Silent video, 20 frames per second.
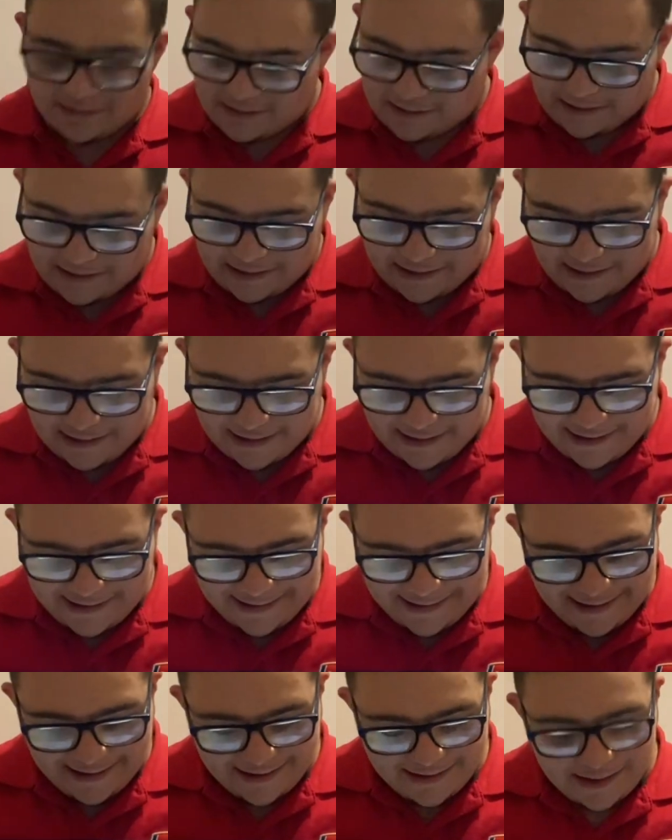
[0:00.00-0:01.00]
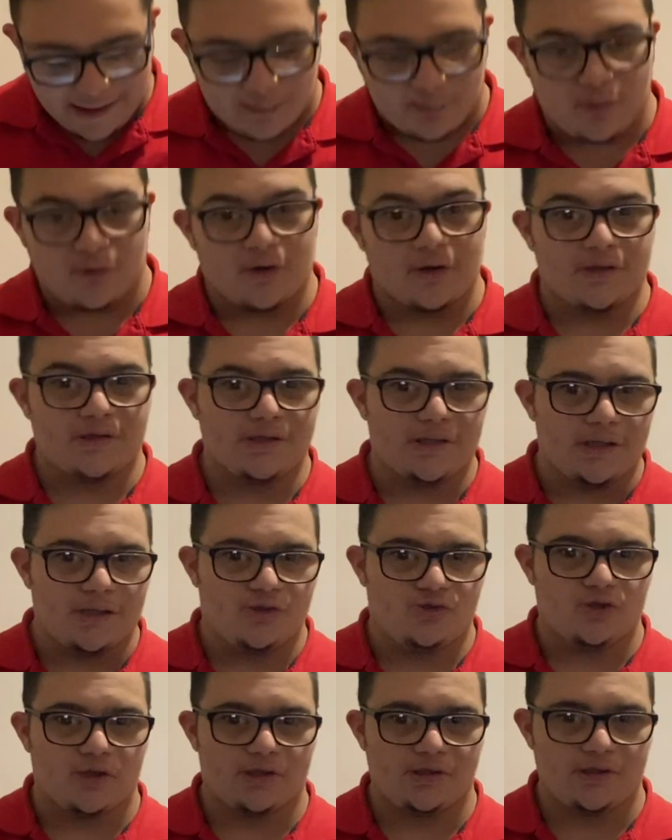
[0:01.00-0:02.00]
Hey, that because
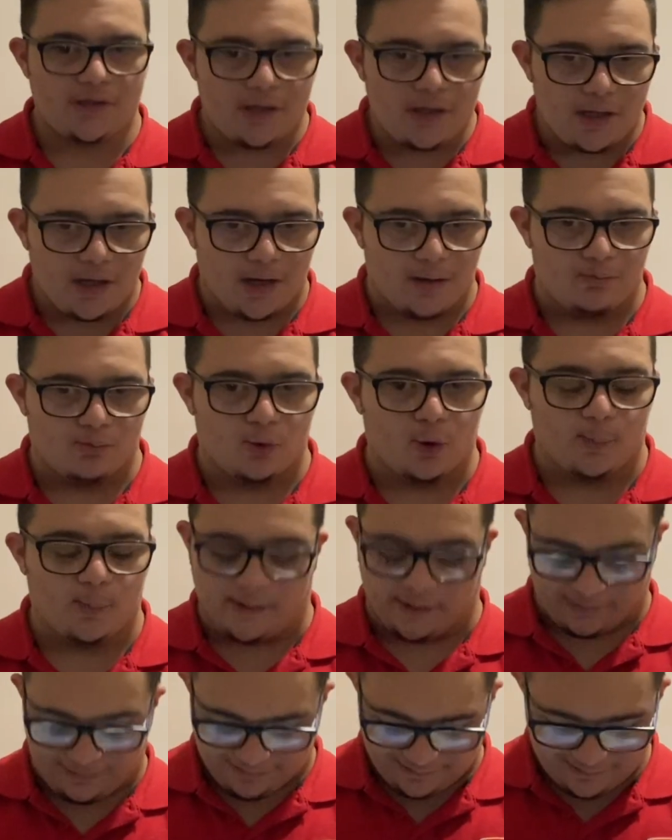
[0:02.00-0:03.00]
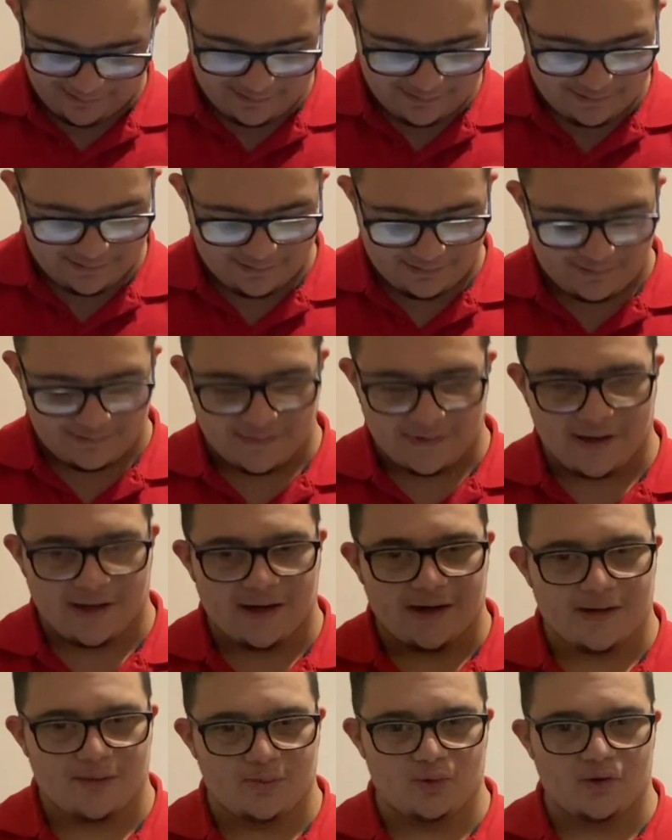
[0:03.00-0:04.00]
it's just a mopping.
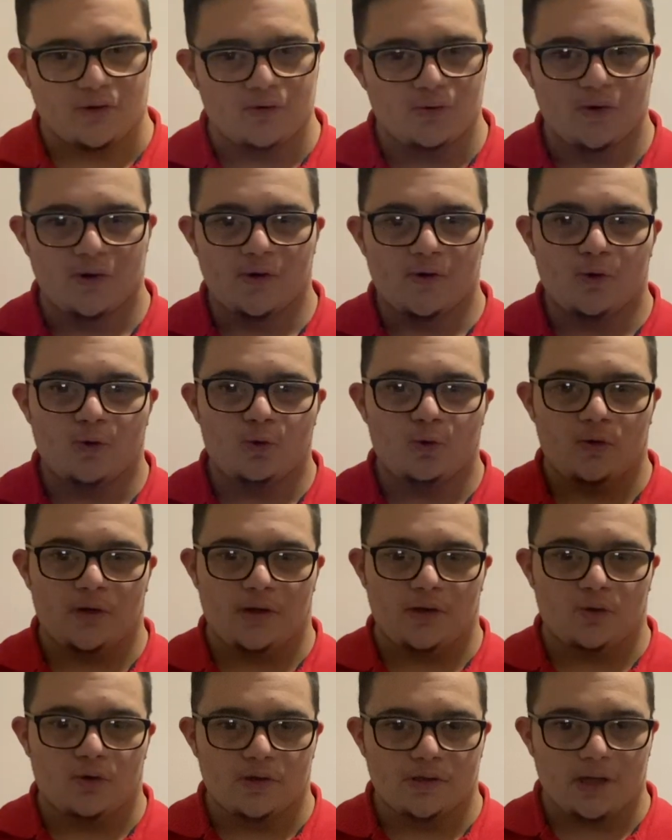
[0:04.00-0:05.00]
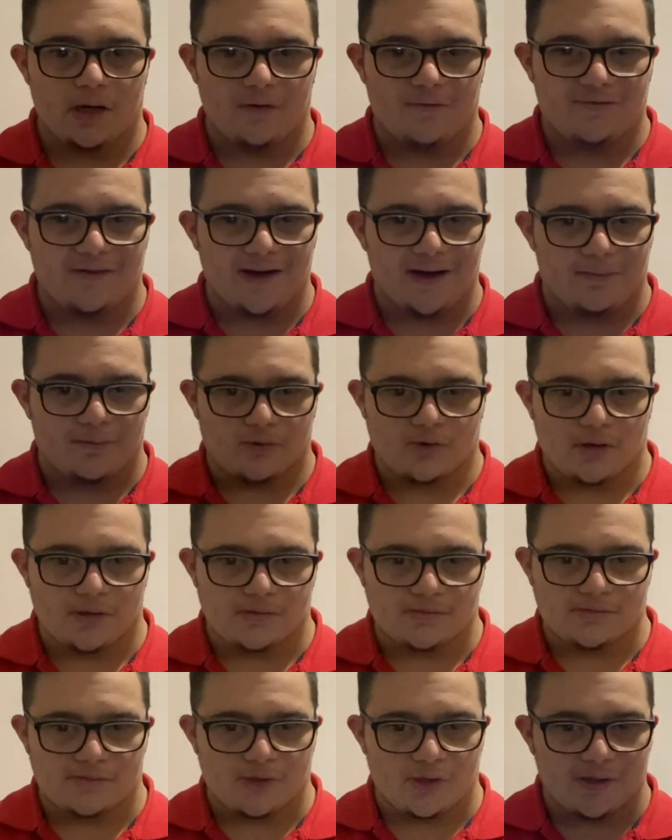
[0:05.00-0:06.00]
Nah, bro, reload that fam.
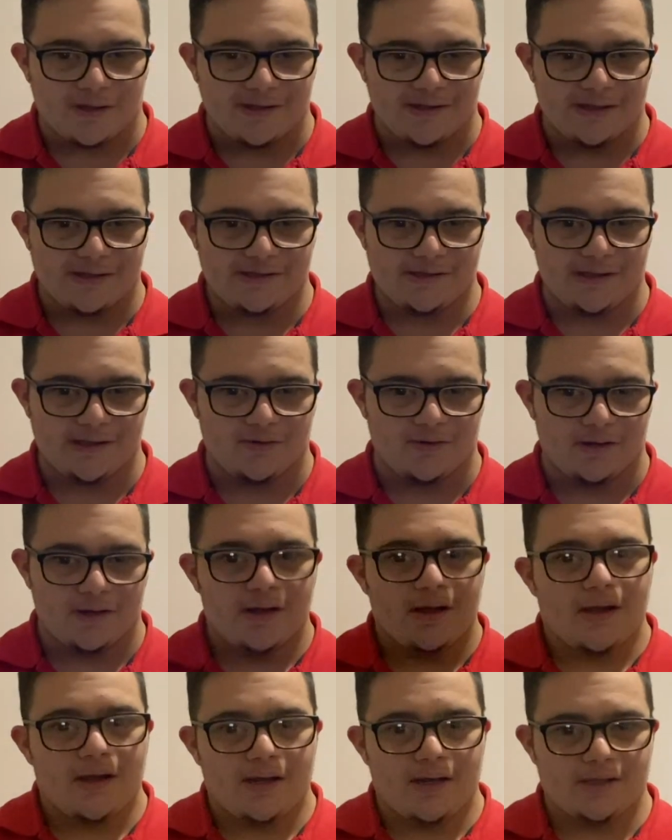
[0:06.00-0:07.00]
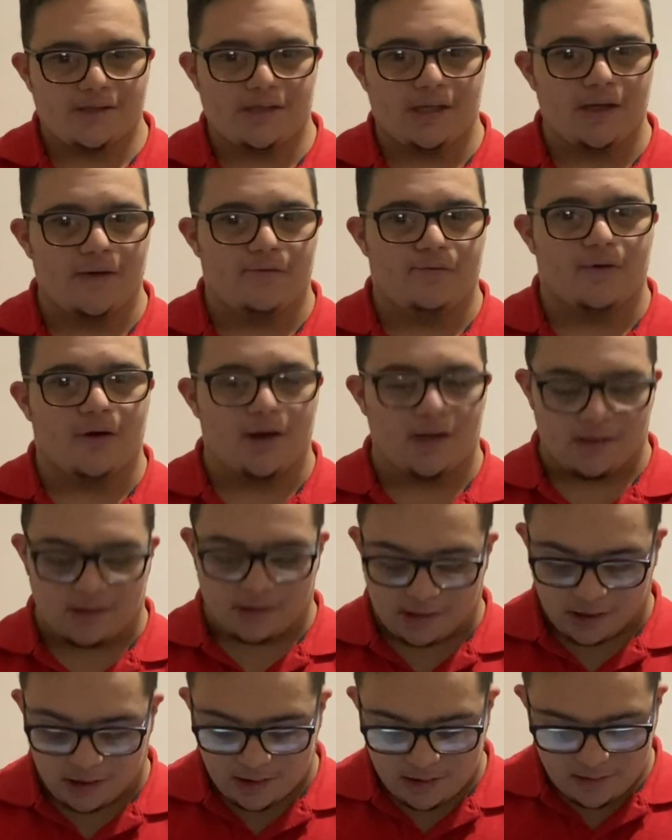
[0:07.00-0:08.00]
Come on, let's hear it. Let's hear fire,
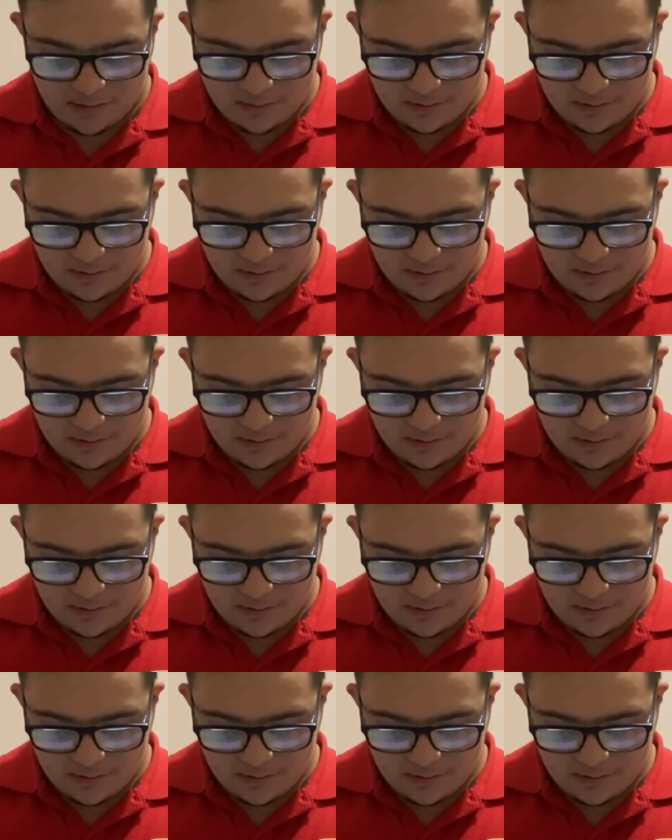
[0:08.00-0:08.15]
yeah?